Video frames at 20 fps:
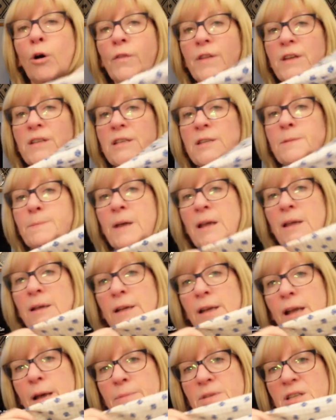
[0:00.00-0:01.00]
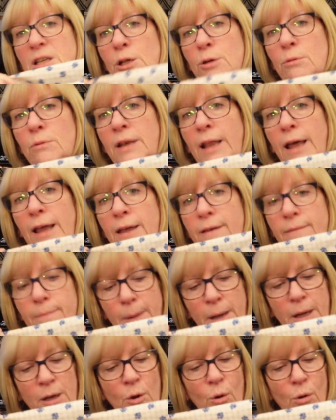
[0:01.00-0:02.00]
this has been an absolute
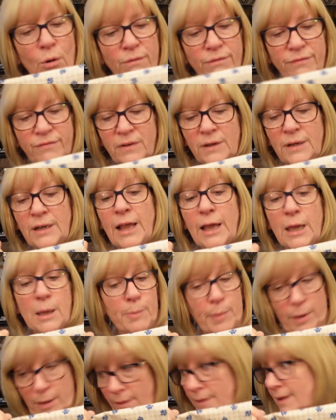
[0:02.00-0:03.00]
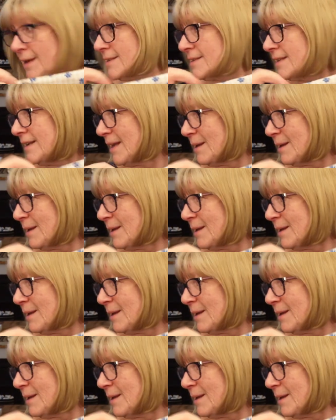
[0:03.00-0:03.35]
labour of labour, hasn't it?